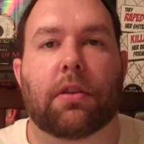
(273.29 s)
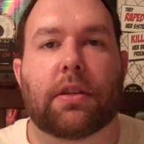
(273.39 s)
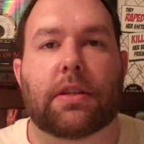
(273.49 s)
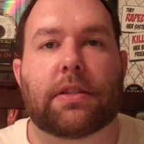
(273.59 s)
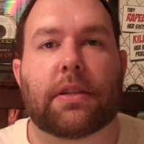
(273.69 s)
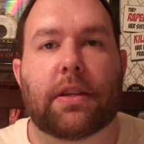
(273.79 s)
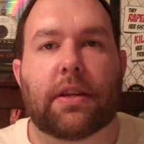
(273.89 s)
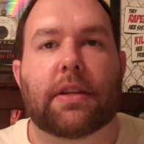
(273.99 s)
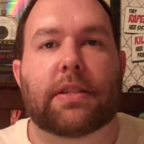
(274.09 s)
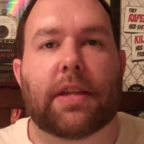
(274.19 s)
this
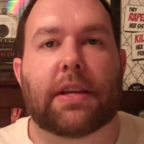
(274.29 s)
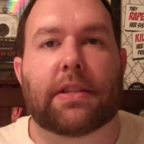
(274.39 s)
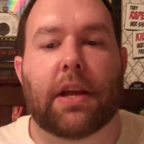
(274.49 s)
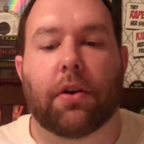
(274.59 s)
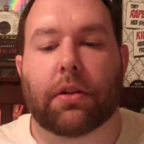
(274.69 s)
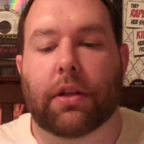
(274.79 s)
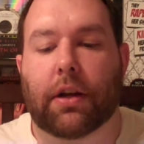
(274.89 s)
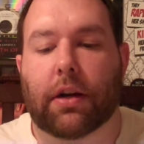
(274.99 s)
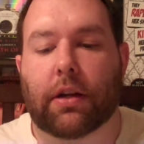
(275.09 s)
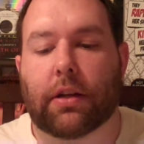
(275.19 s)
says that on
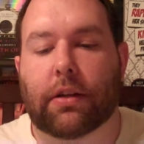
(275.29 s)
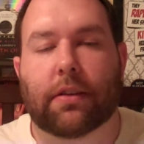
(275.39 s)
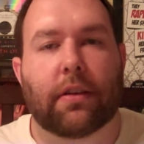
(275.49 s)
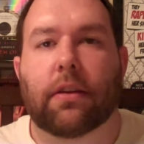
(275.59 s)
there, and